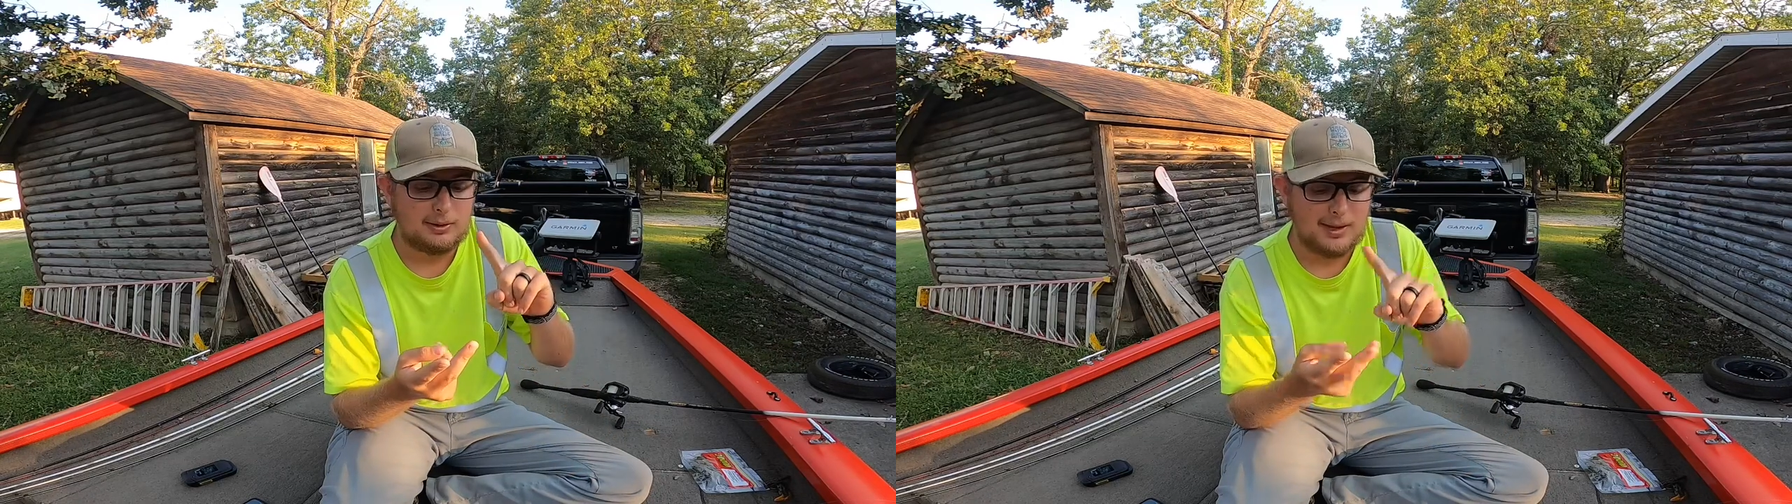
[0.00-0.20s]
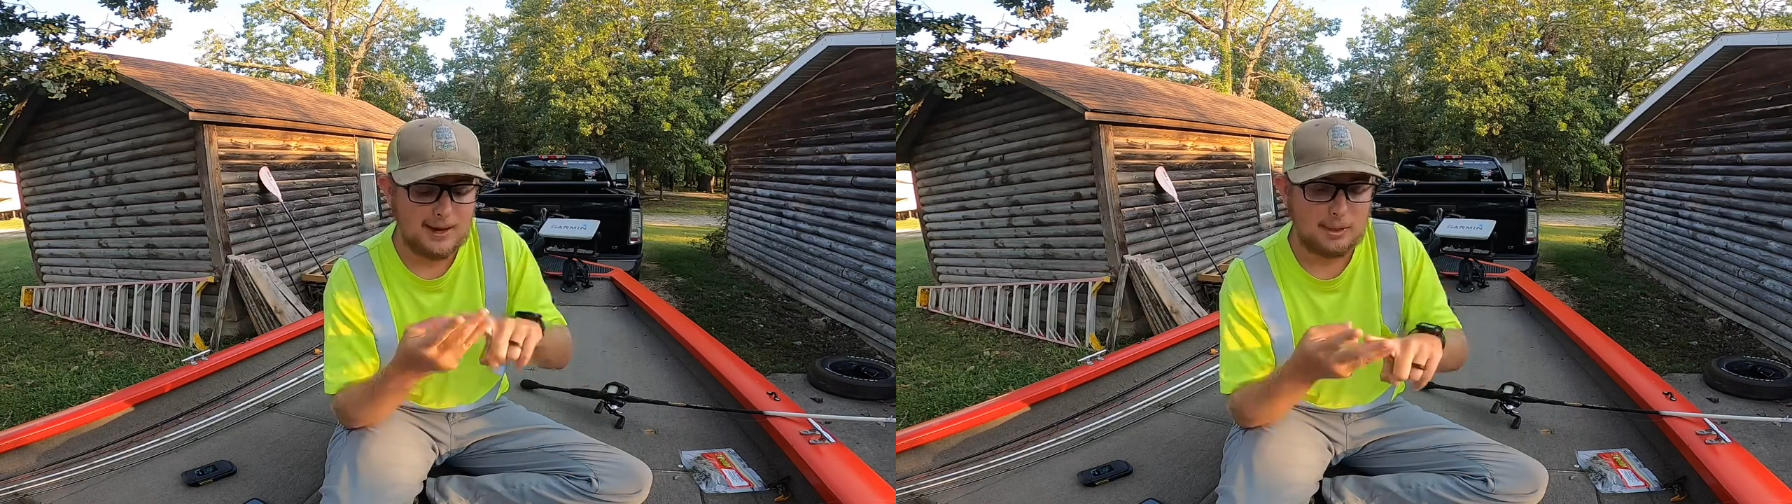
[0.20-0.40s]

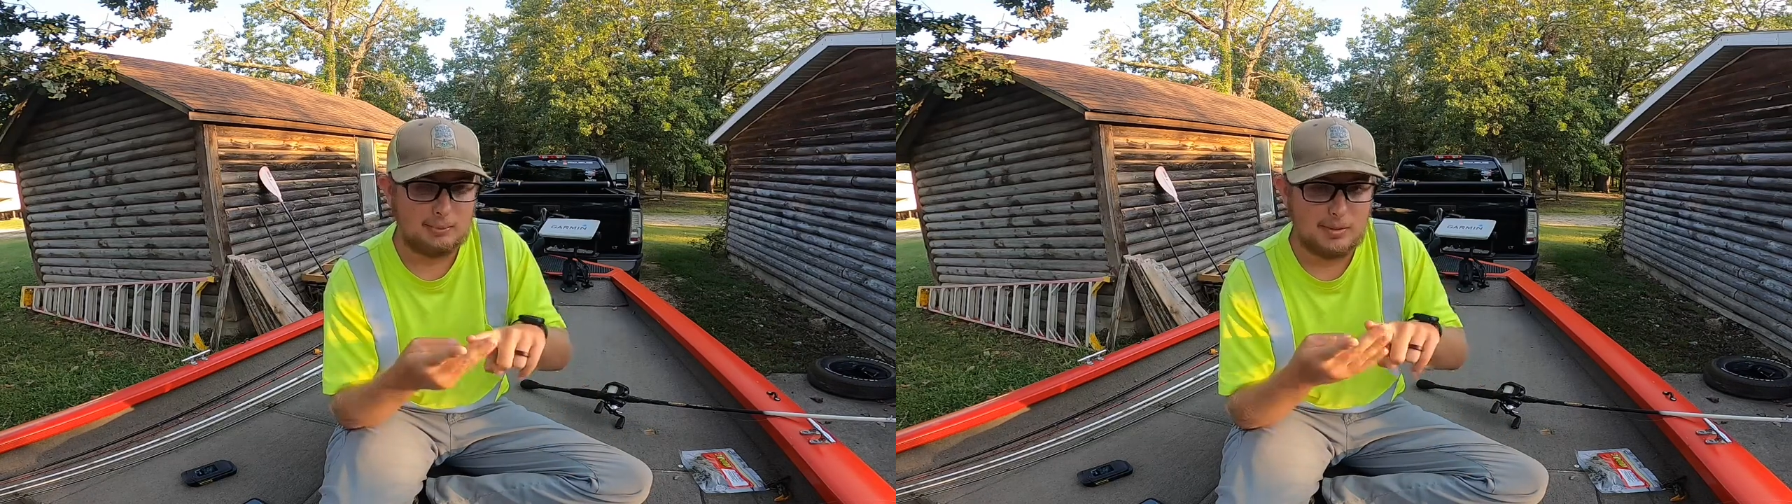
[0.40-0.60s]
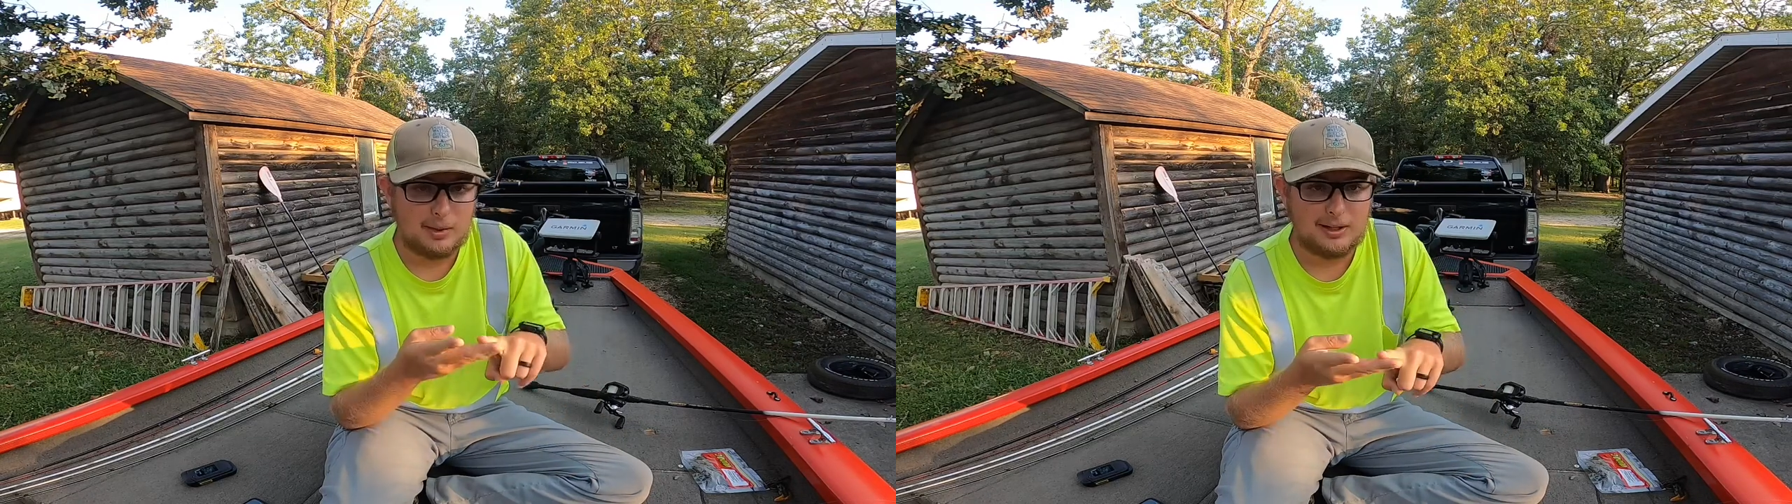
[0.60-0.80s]
Tag
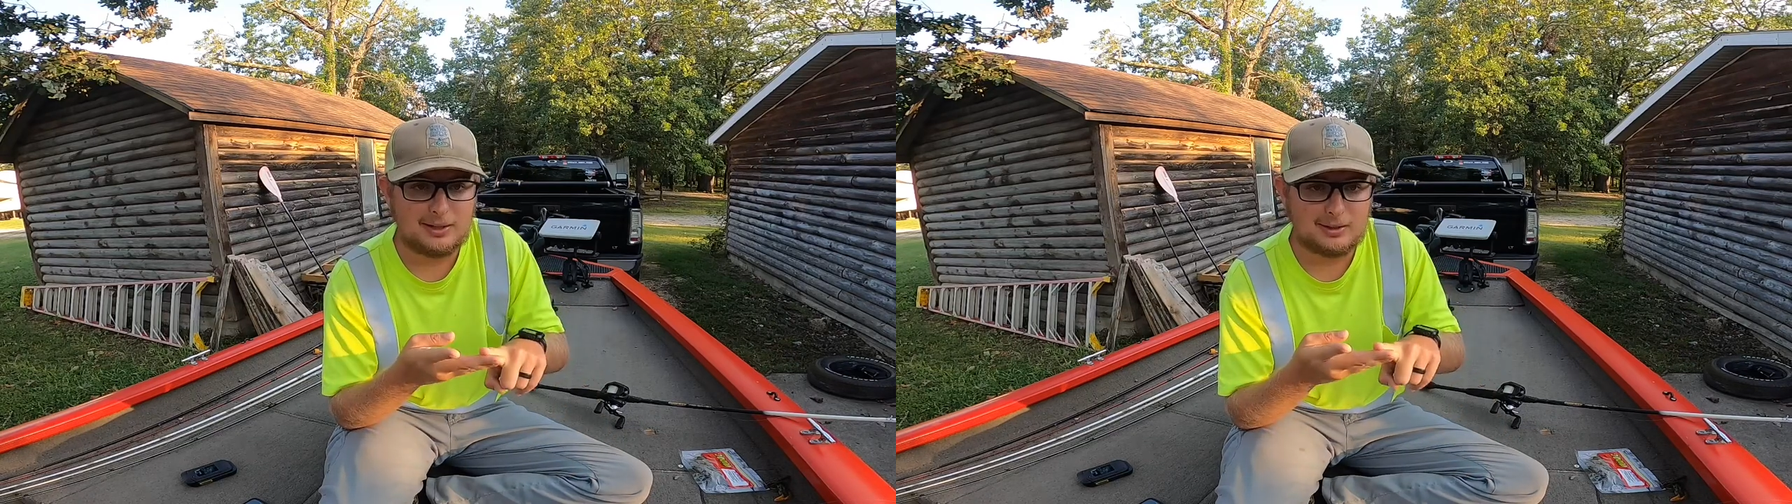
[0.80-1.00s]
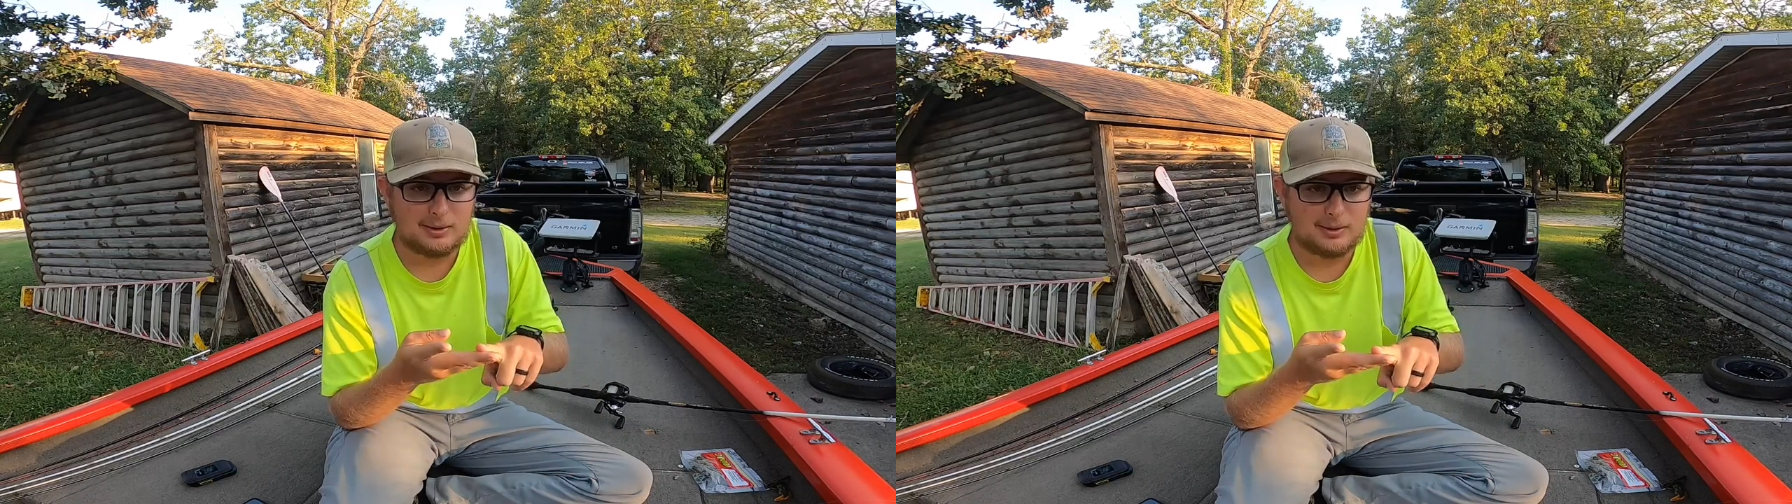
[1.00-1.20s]
three
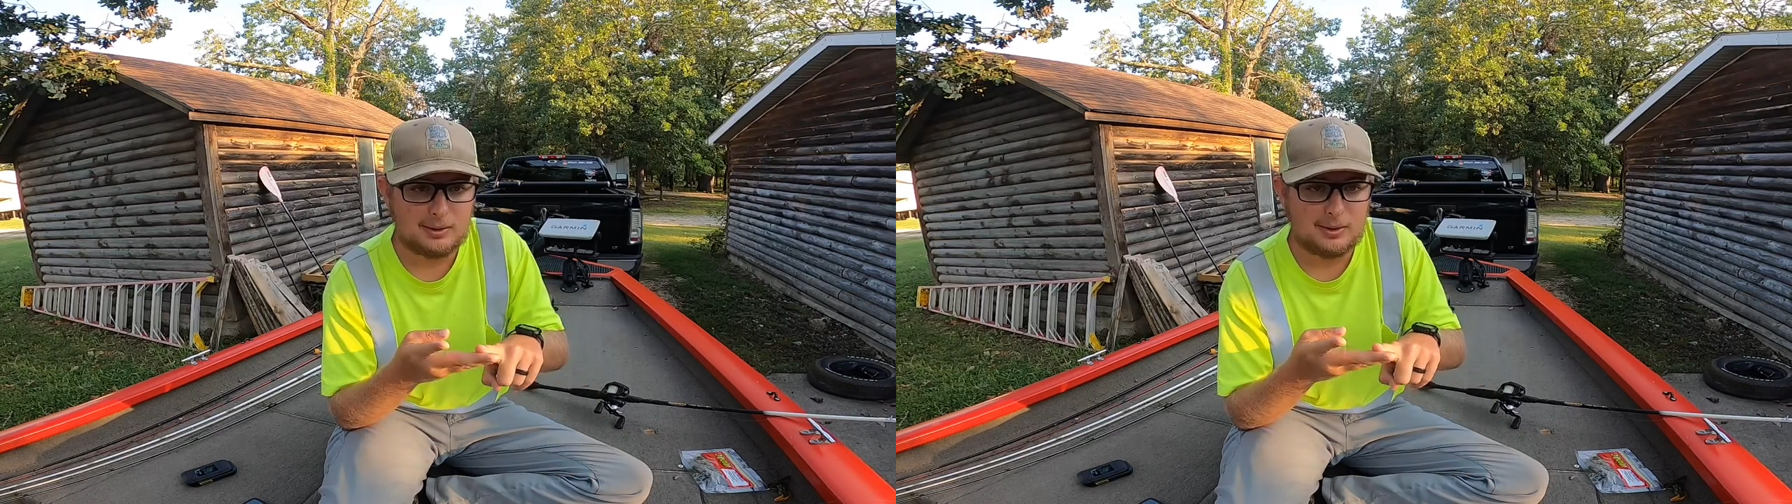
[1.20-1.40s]
buddies